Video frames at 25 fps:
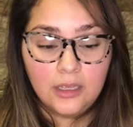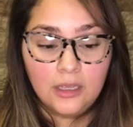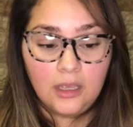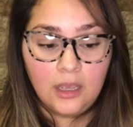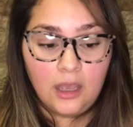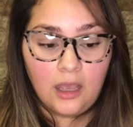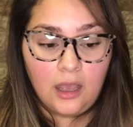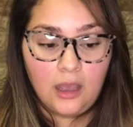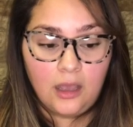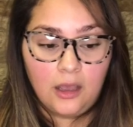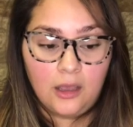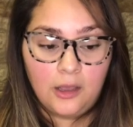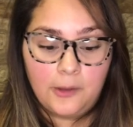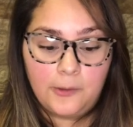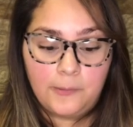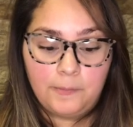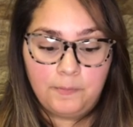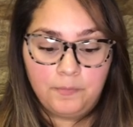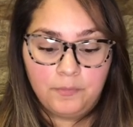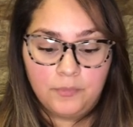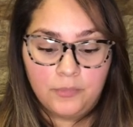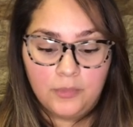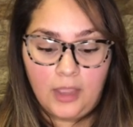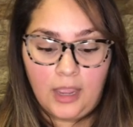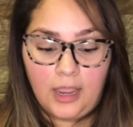
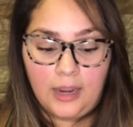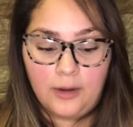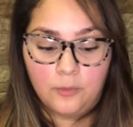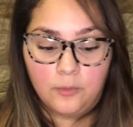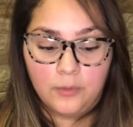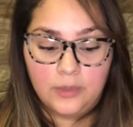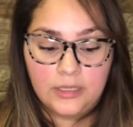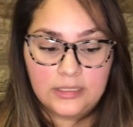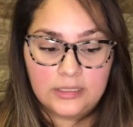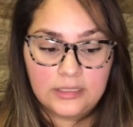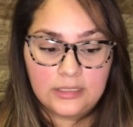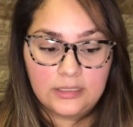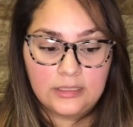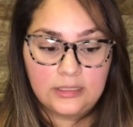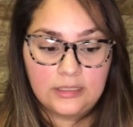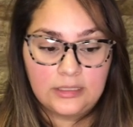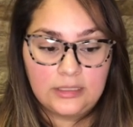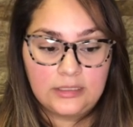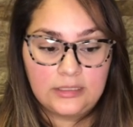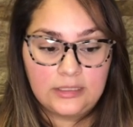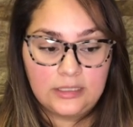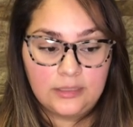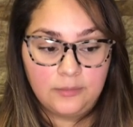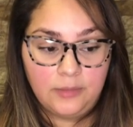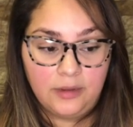I recently
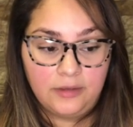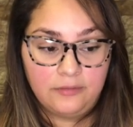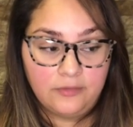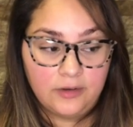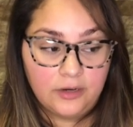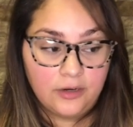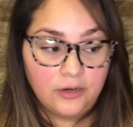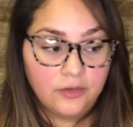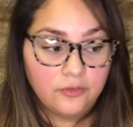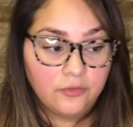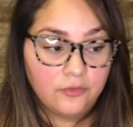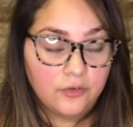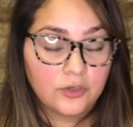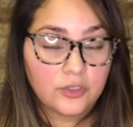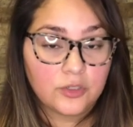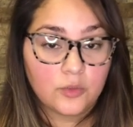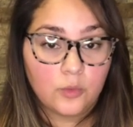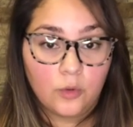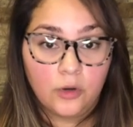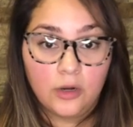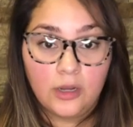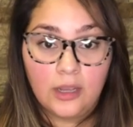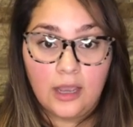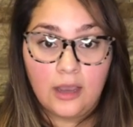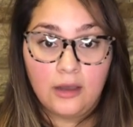did my very first
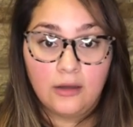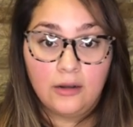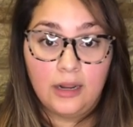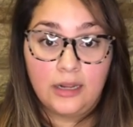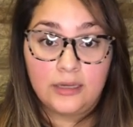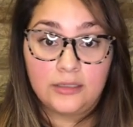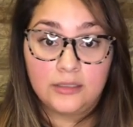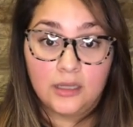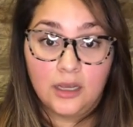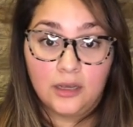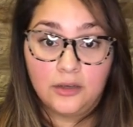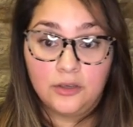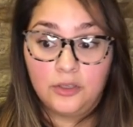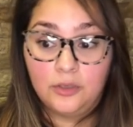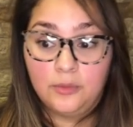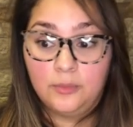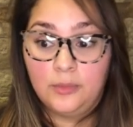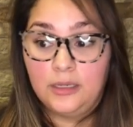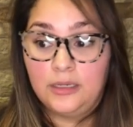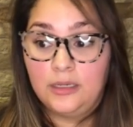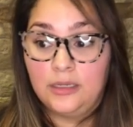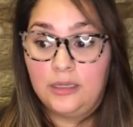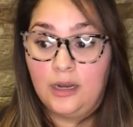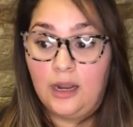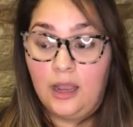workout. I
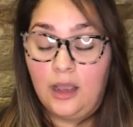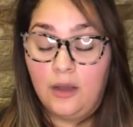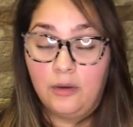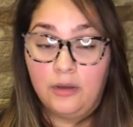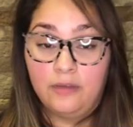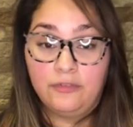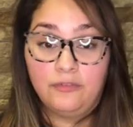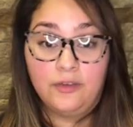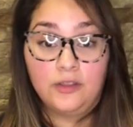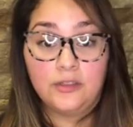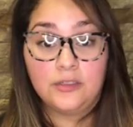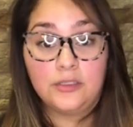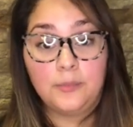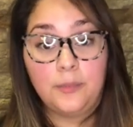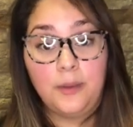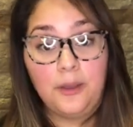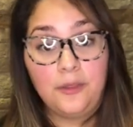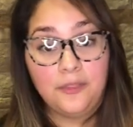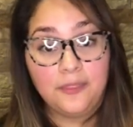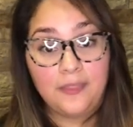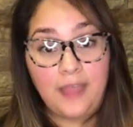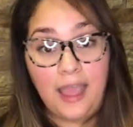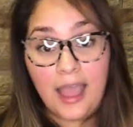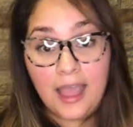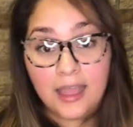documented how I felt
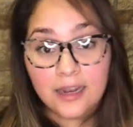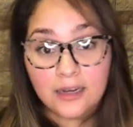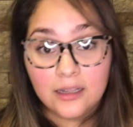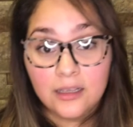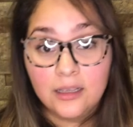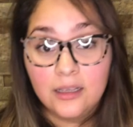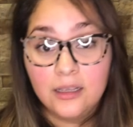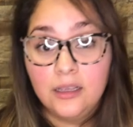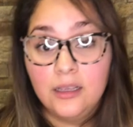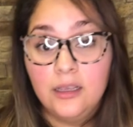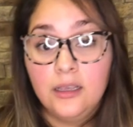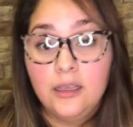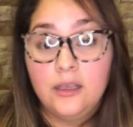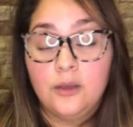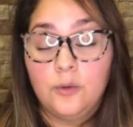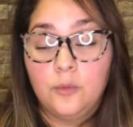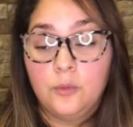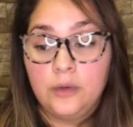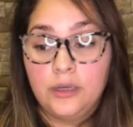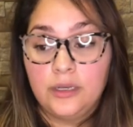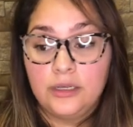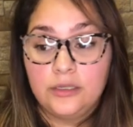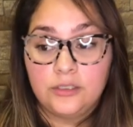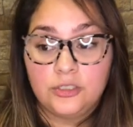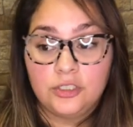about that,
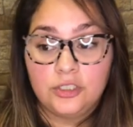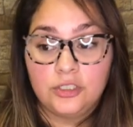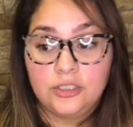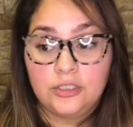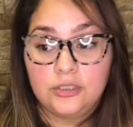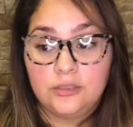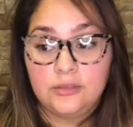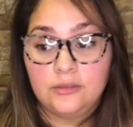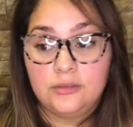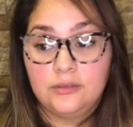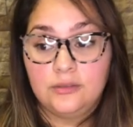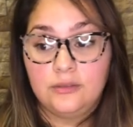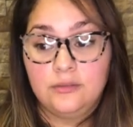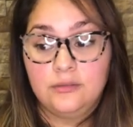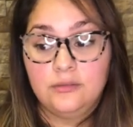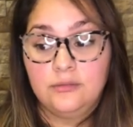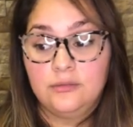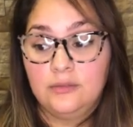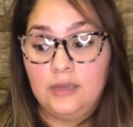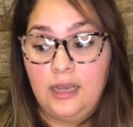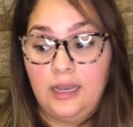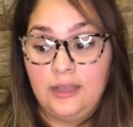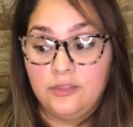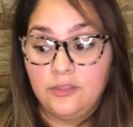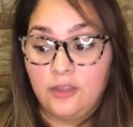which
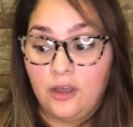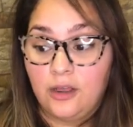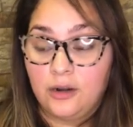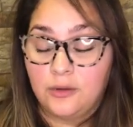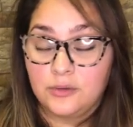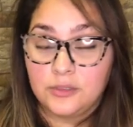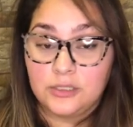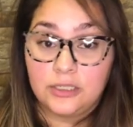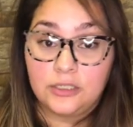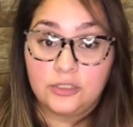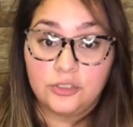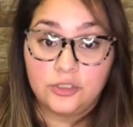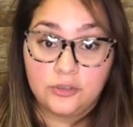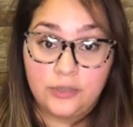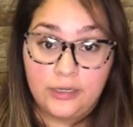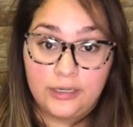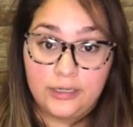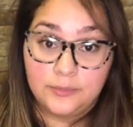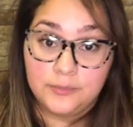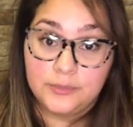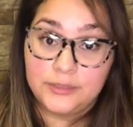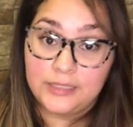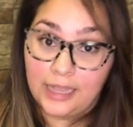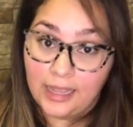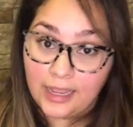I thought I was gonna straight
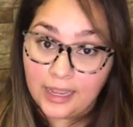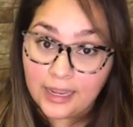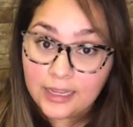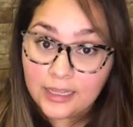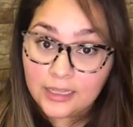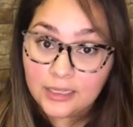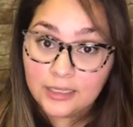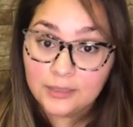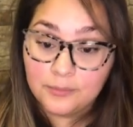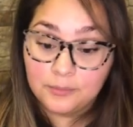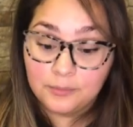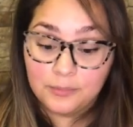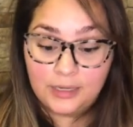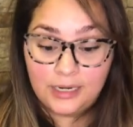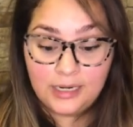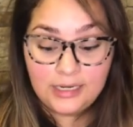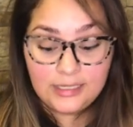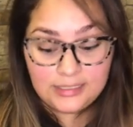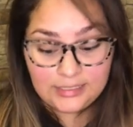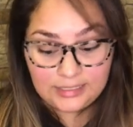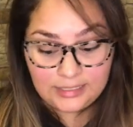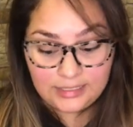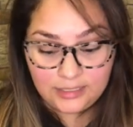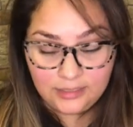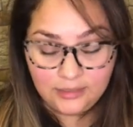up die, but I
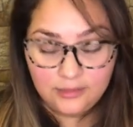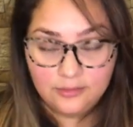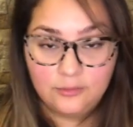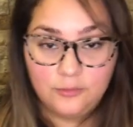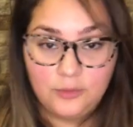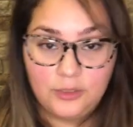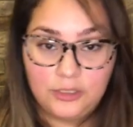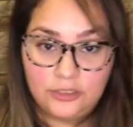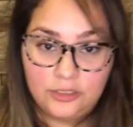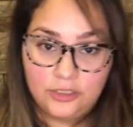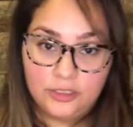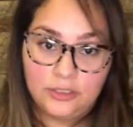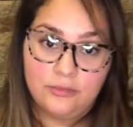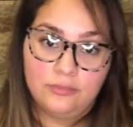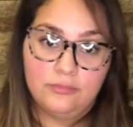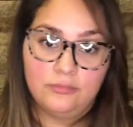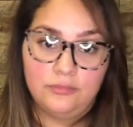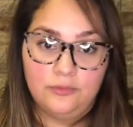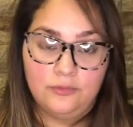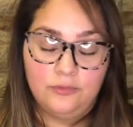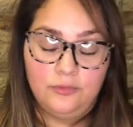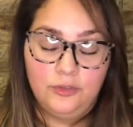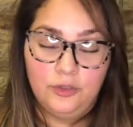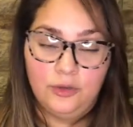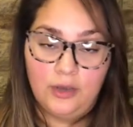did it, which
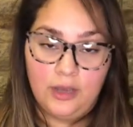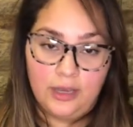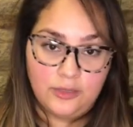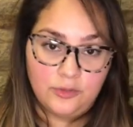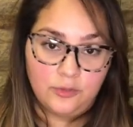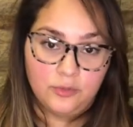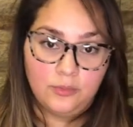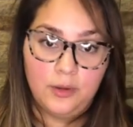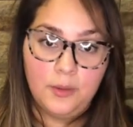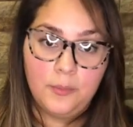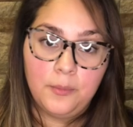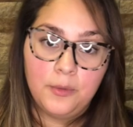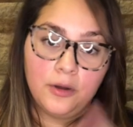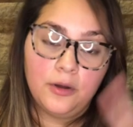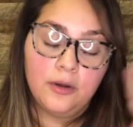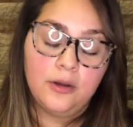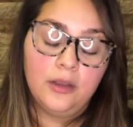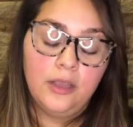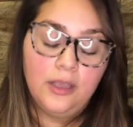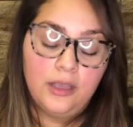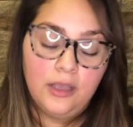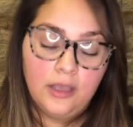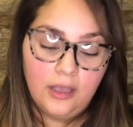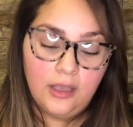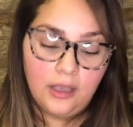you guys remember.
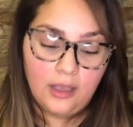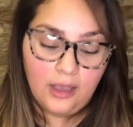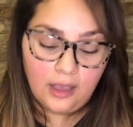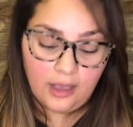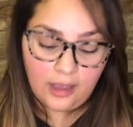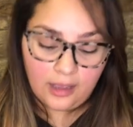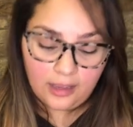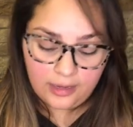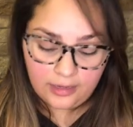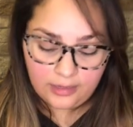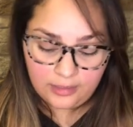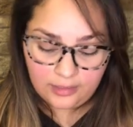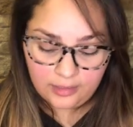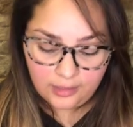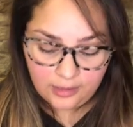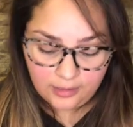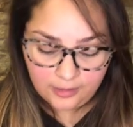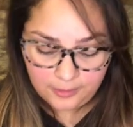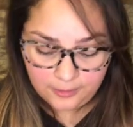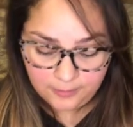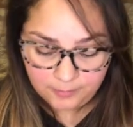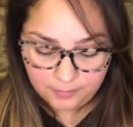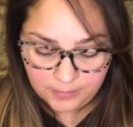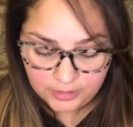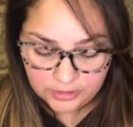
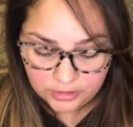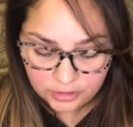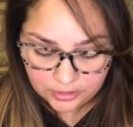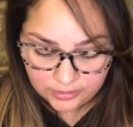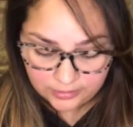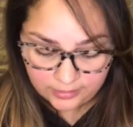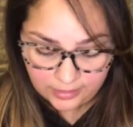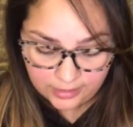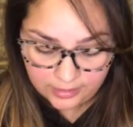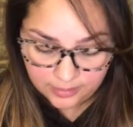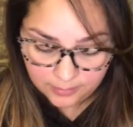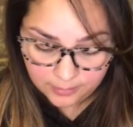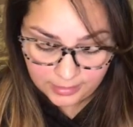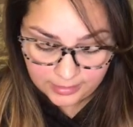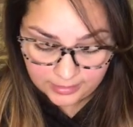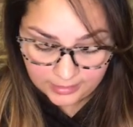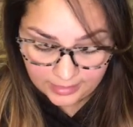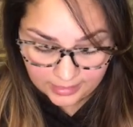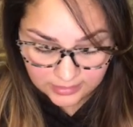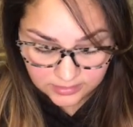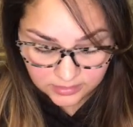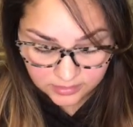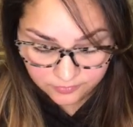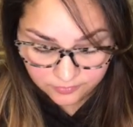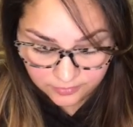I mentioned that in my
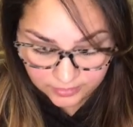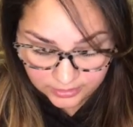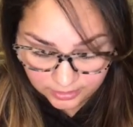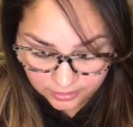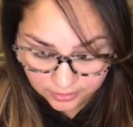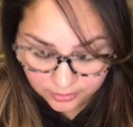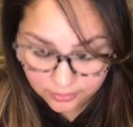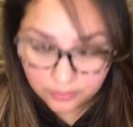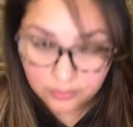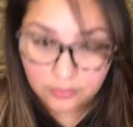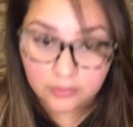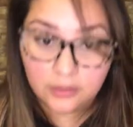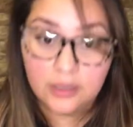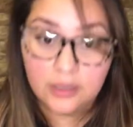last video.